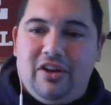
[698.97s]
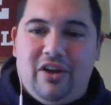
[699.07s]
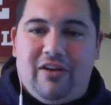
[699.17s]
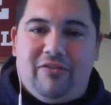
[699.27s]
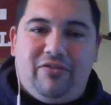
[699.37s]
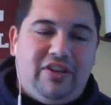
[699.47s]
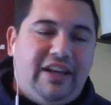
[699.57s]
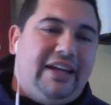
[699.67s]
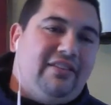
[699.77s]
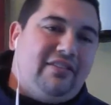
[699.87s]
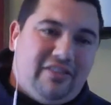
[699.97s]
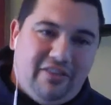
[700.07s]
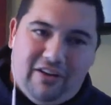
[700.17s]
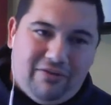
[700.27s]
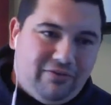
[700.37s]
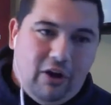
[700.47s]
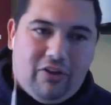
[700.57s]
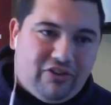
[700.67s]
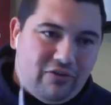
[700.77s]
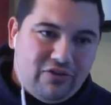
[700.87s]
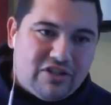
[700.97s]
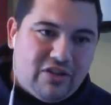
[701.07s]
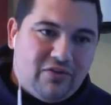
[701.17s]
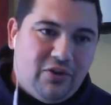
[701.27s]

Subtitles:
you have tickets, you have all this different stuff